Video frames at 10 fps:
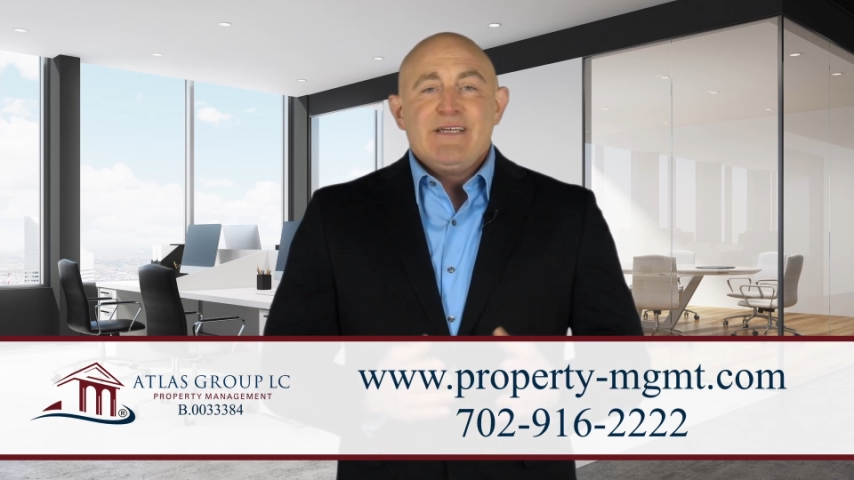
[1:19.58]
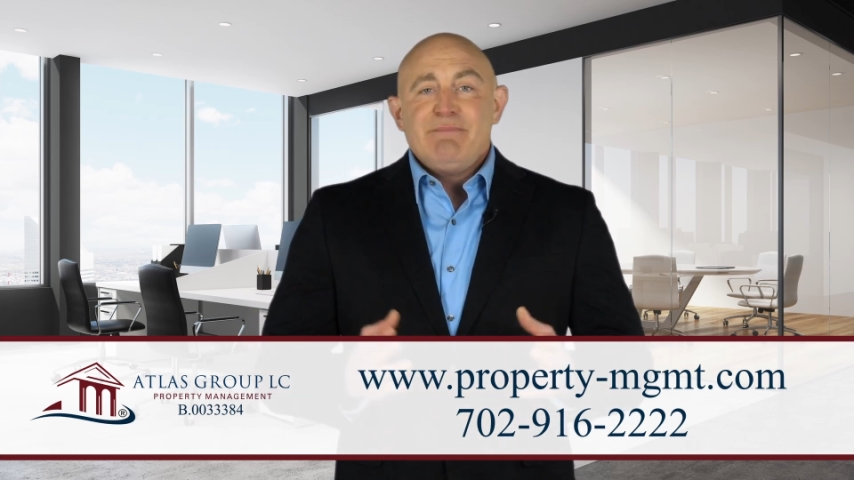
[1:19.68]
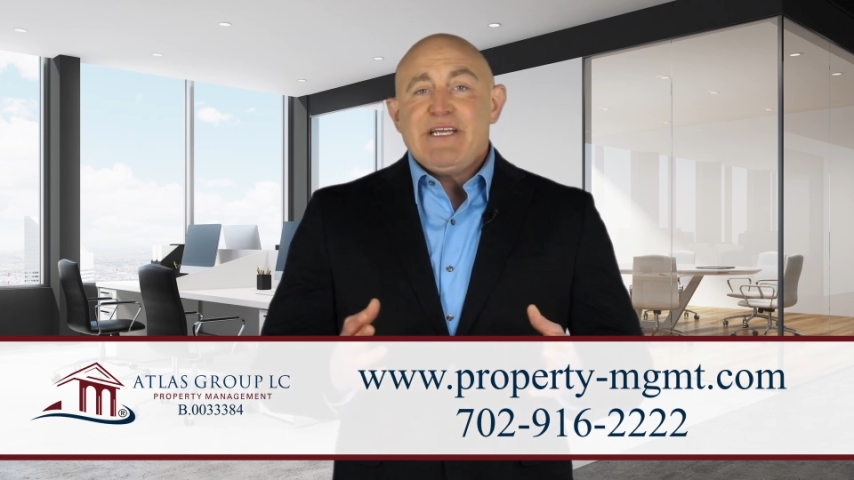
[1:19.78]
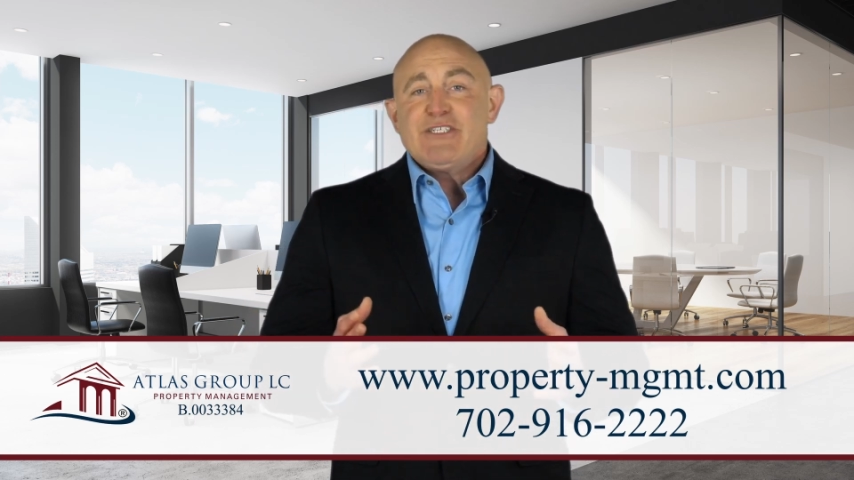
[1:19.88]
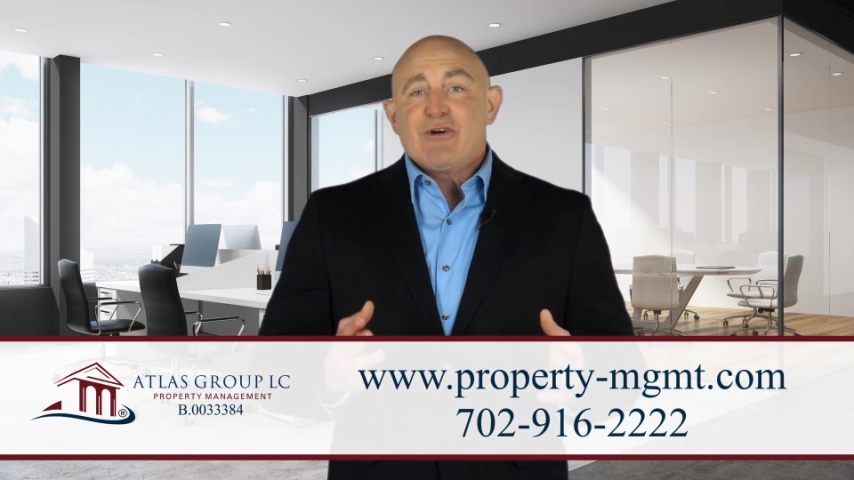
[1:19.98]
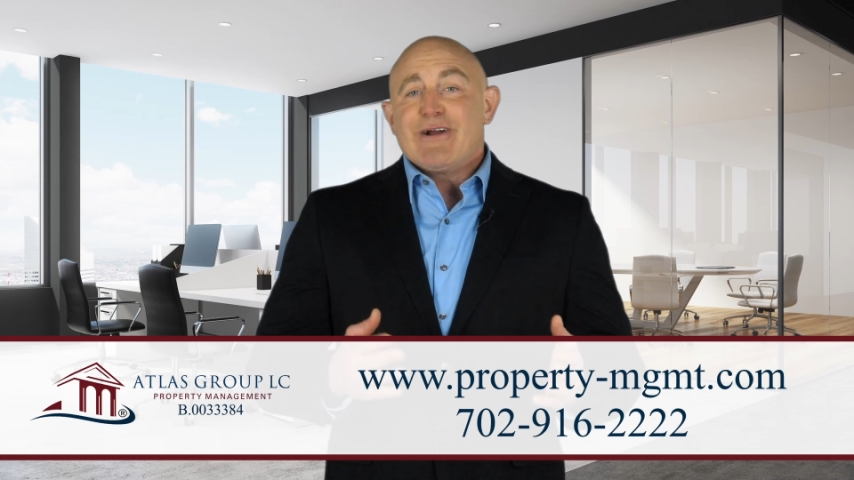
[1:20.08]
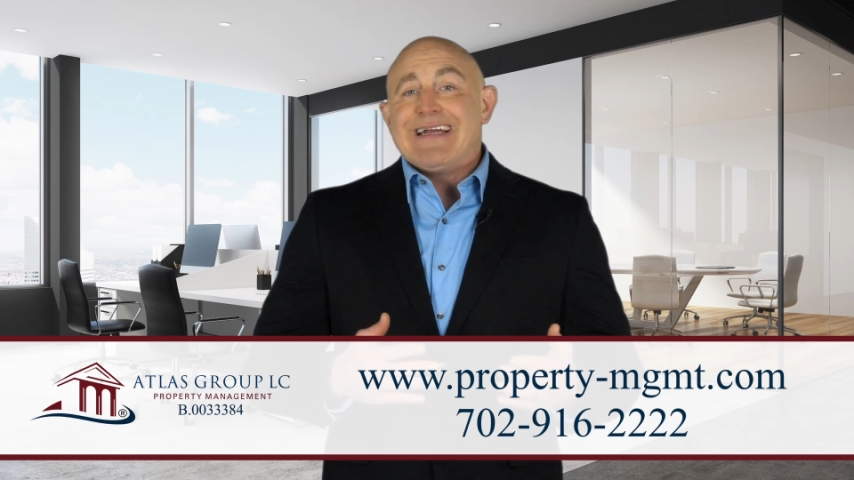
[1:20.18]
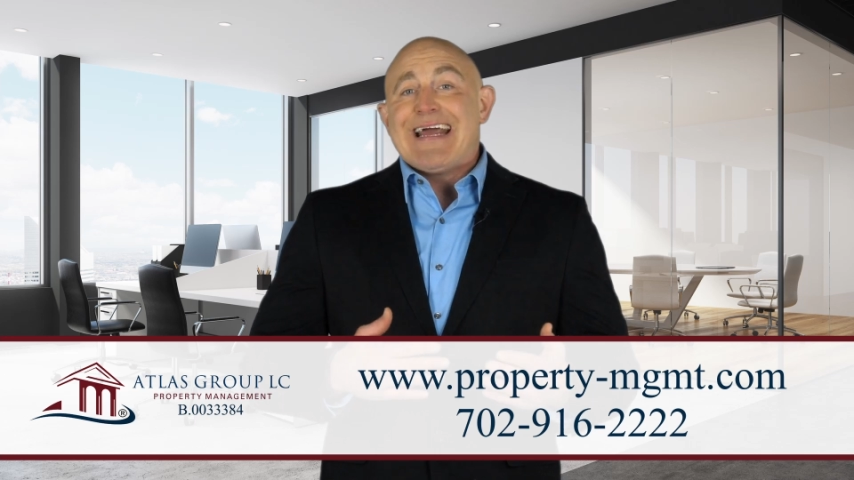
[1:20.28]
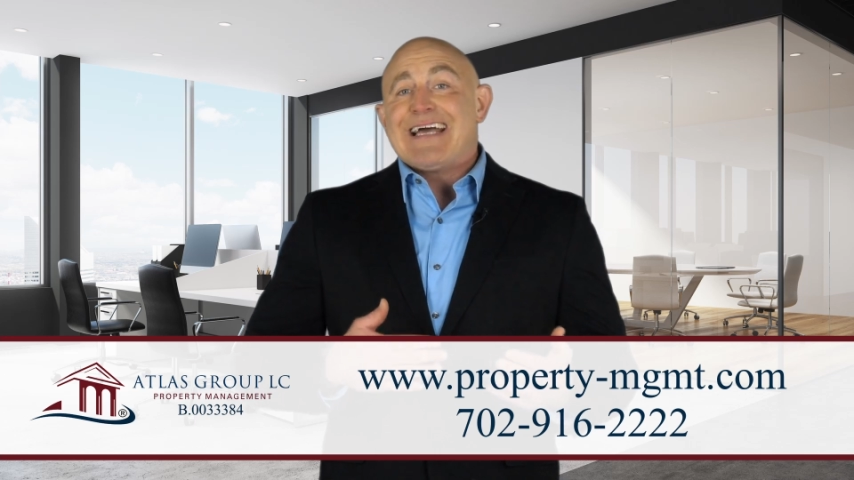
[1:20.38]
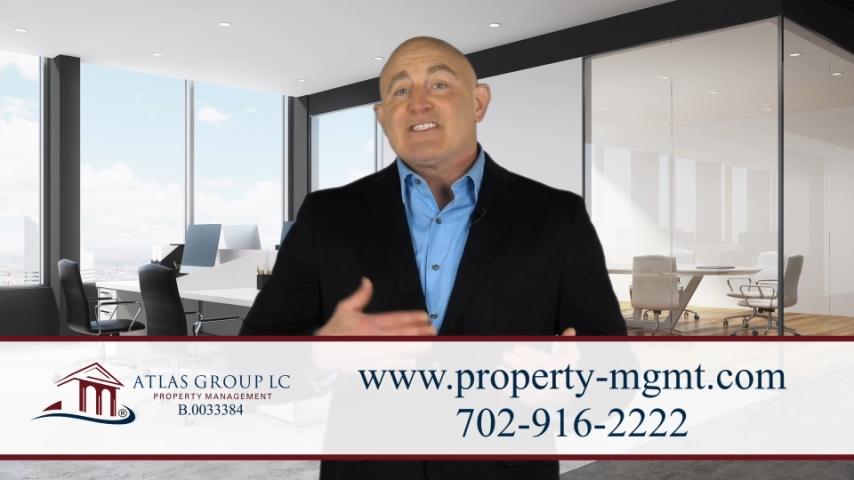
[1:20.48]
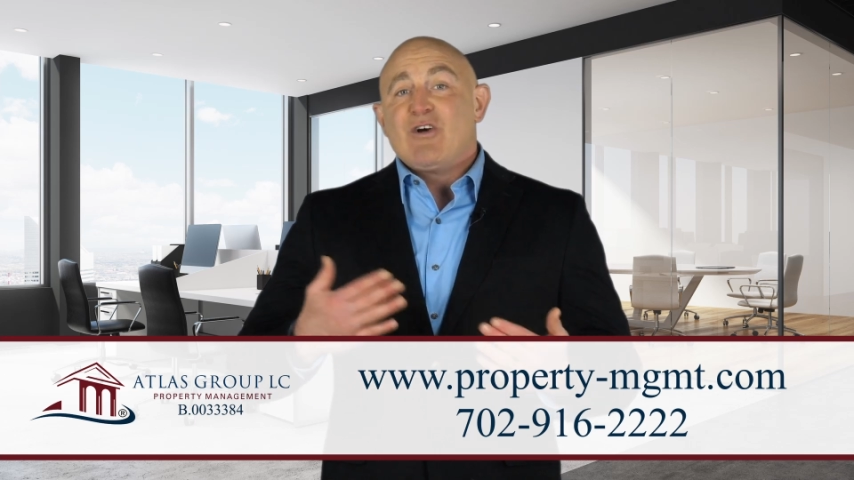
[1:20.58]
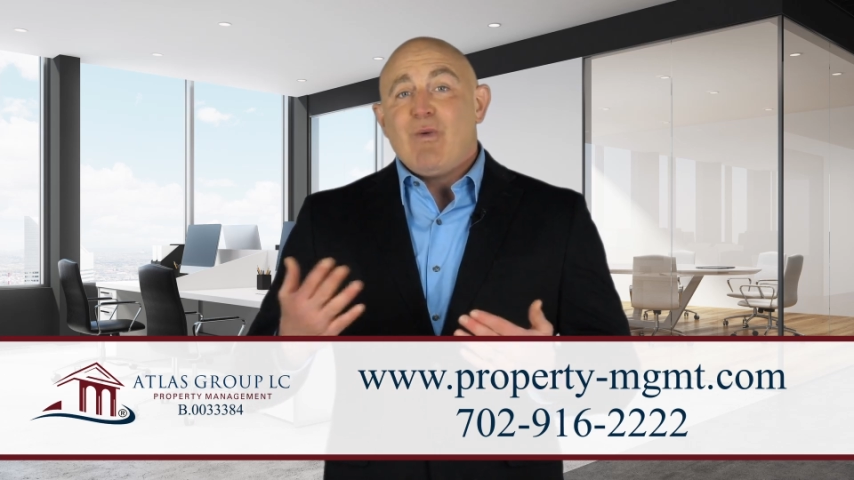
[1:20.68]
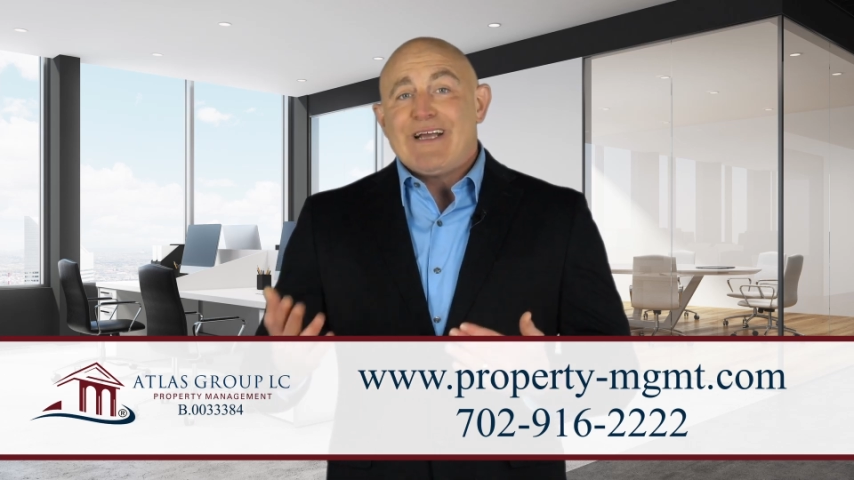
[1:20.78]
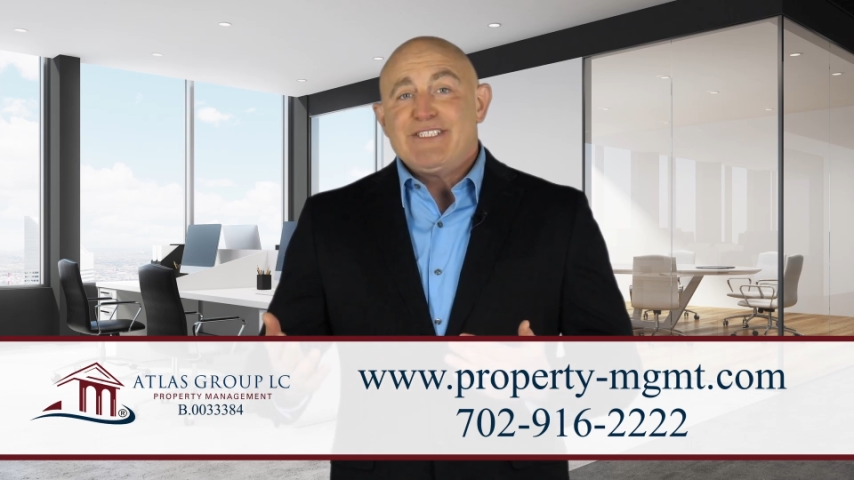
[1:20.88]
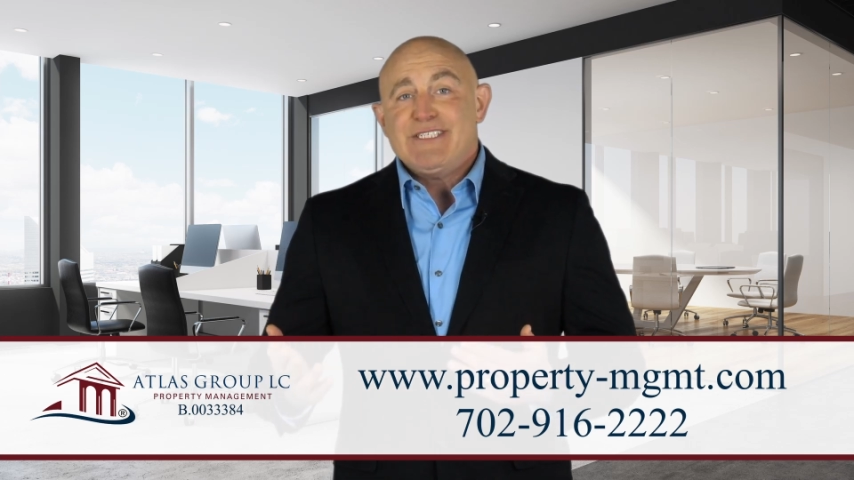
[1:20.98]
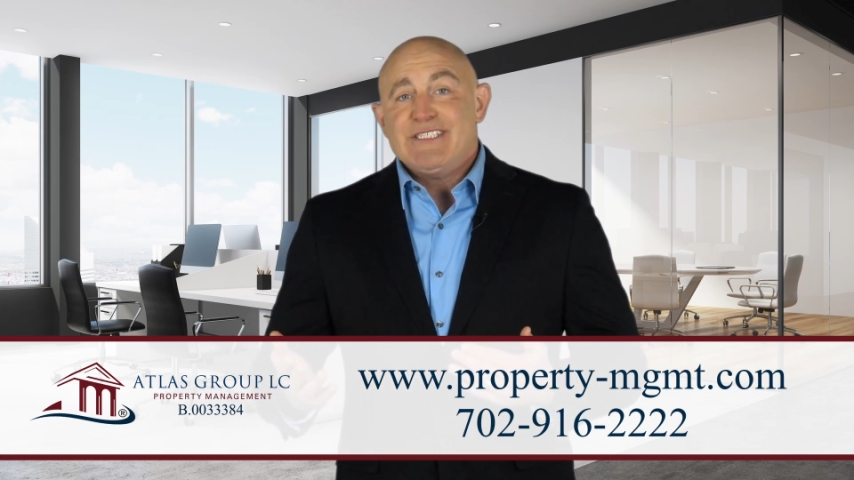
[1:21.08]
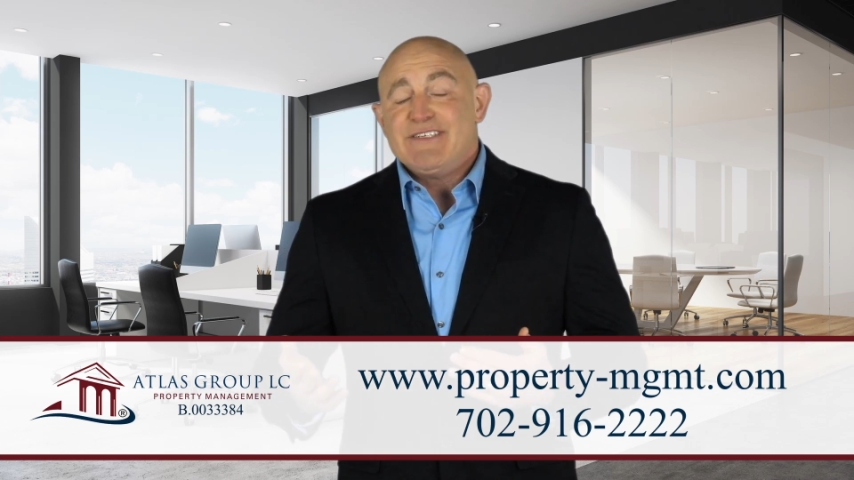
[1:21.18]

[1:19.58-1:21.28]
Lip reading: Be sure and ask questions